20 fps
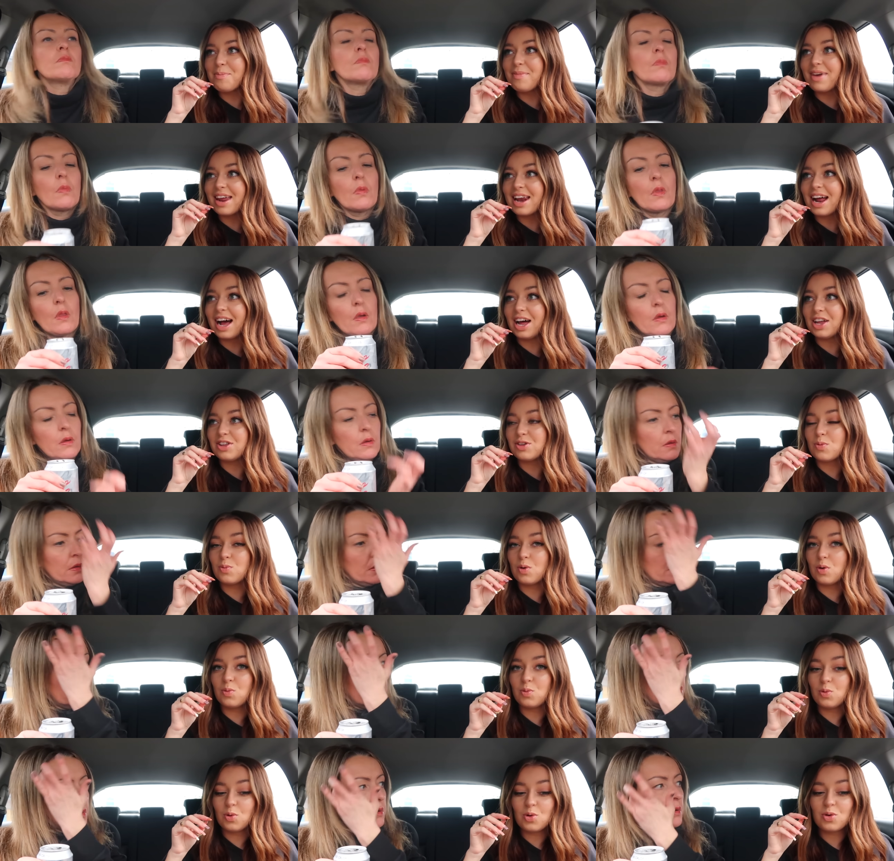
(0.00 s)
Speaker 1: me and Haz were
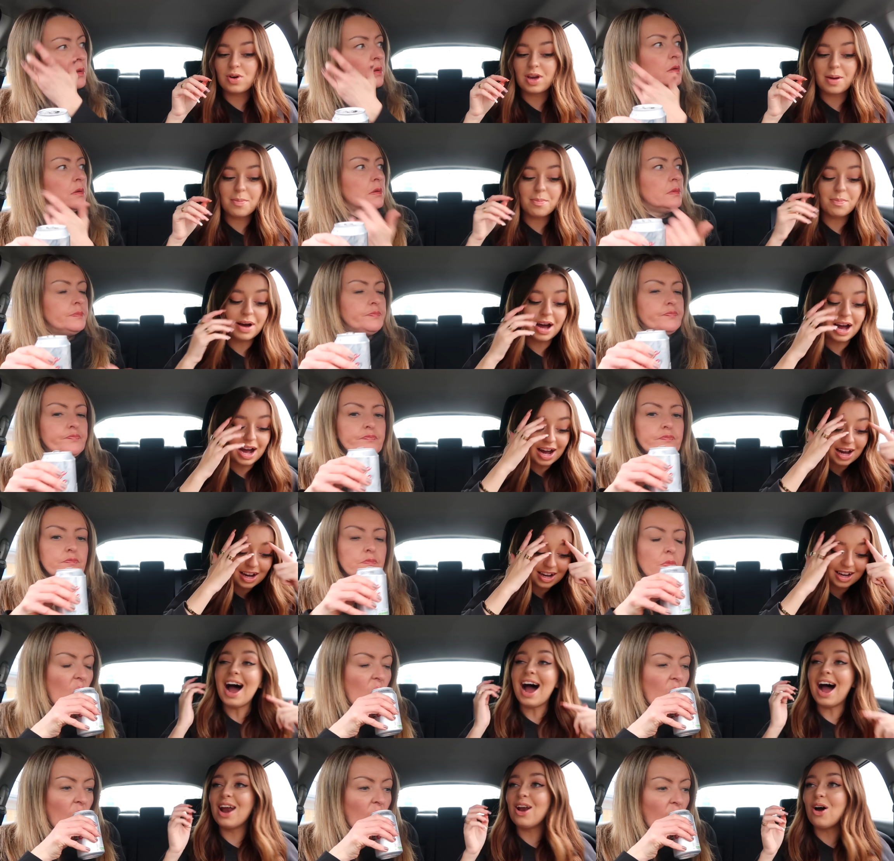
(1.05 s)
walking
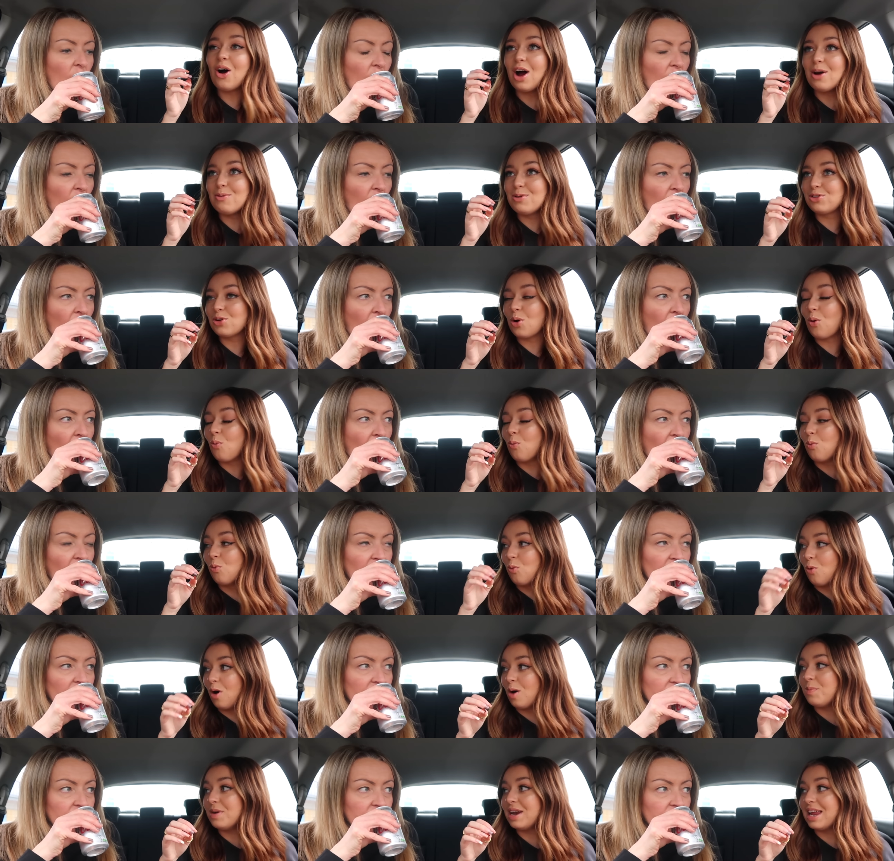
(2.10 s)
back and I was
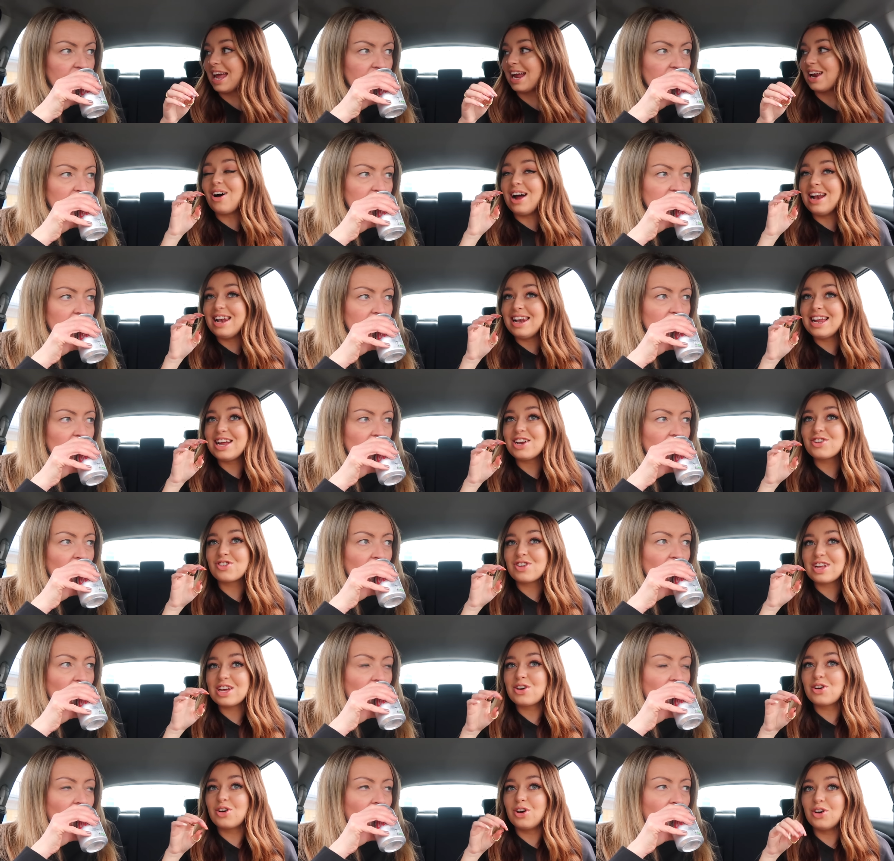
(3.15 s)
wobbling. I
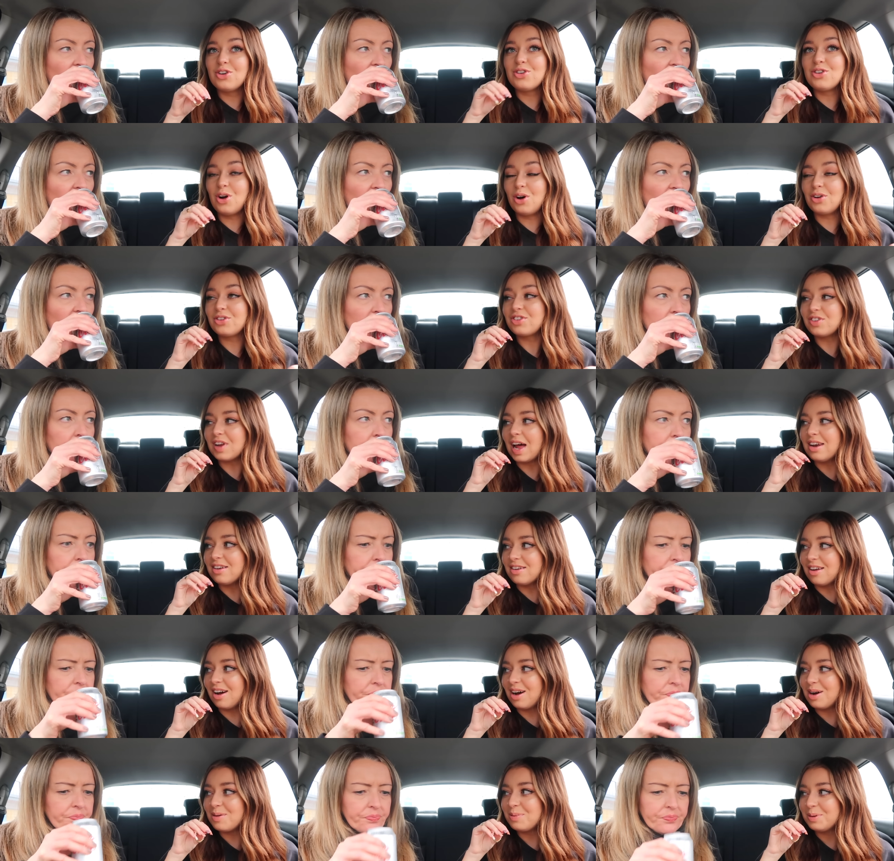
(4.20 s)
literally could not stand
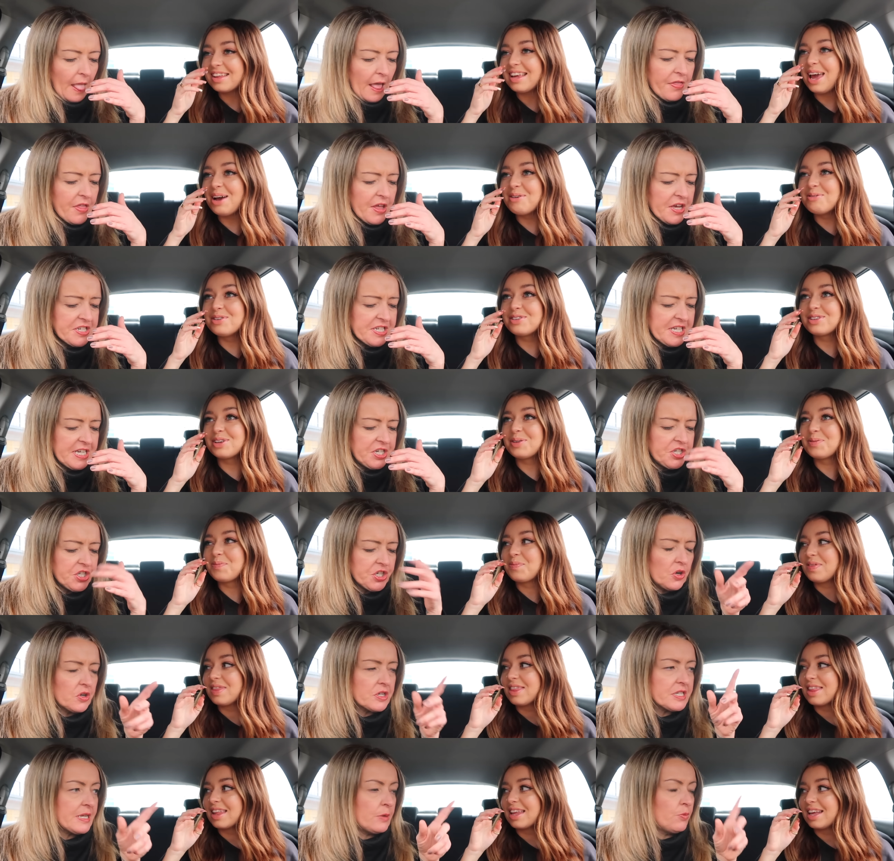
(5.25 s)
up. It 13 was,
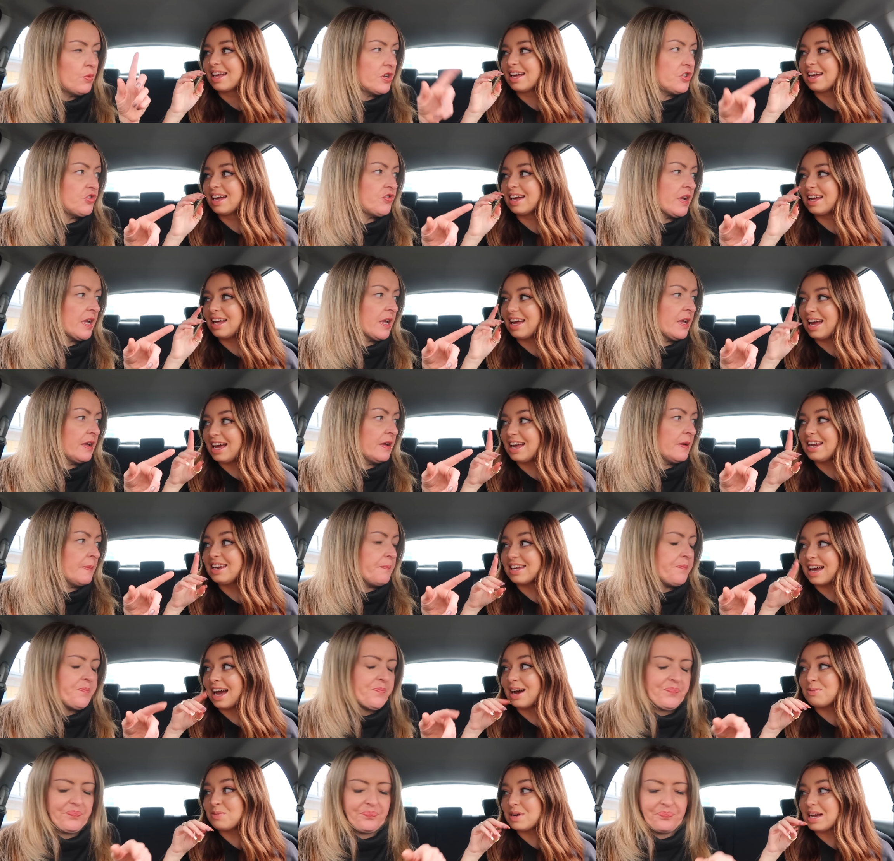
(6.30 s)
Speaker 2: shots in one drink.
Speaker 1: In,
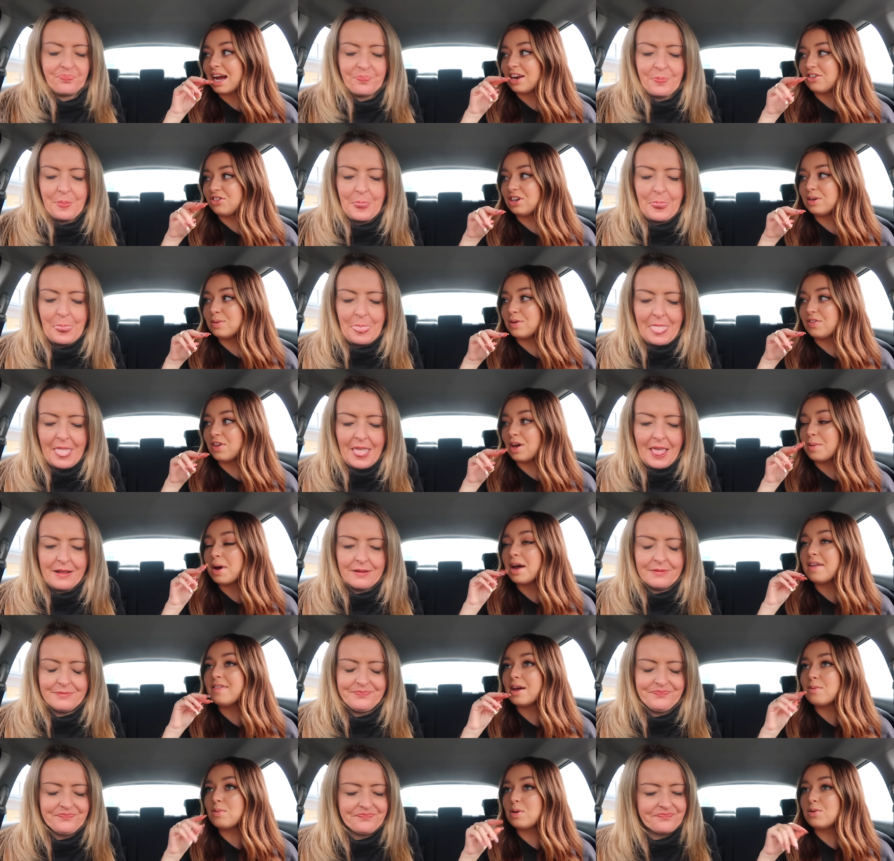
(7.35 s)
and we had two of them
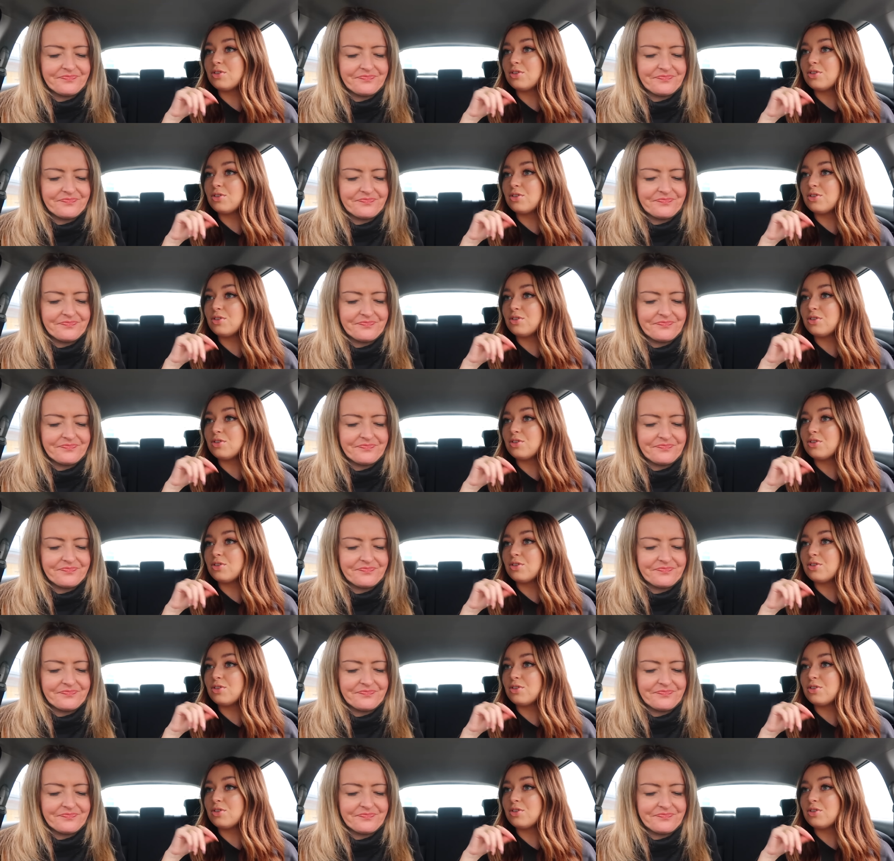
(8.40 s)
and then we